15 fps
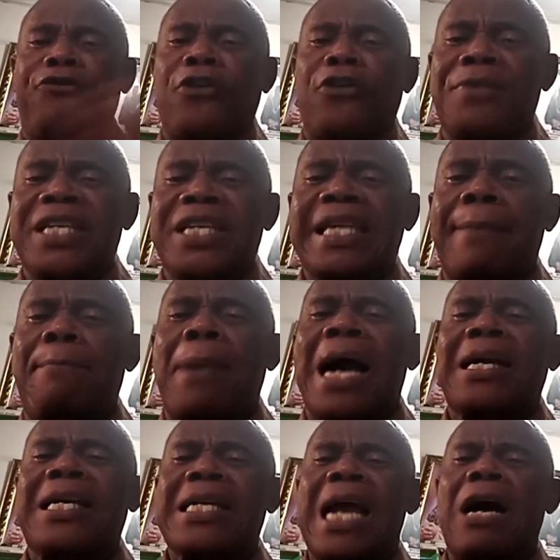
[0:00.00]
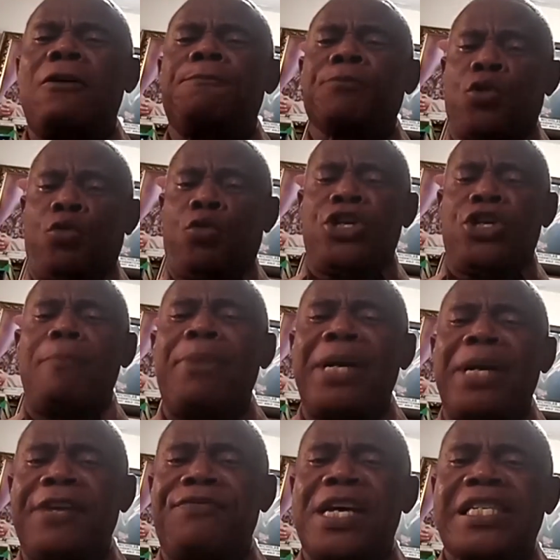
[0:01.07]
from the same background. We don't
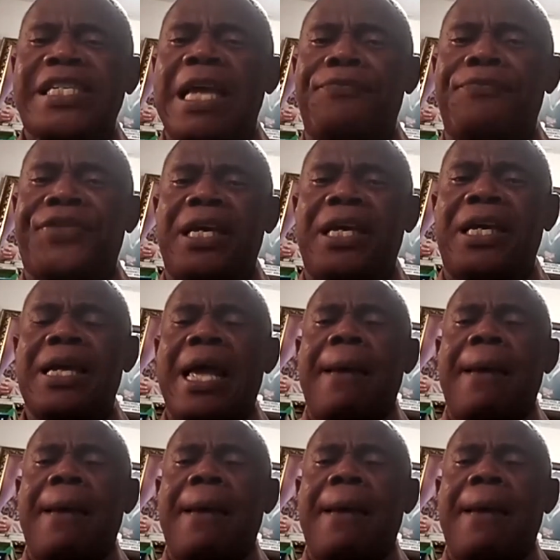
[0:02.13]
believe the same thing.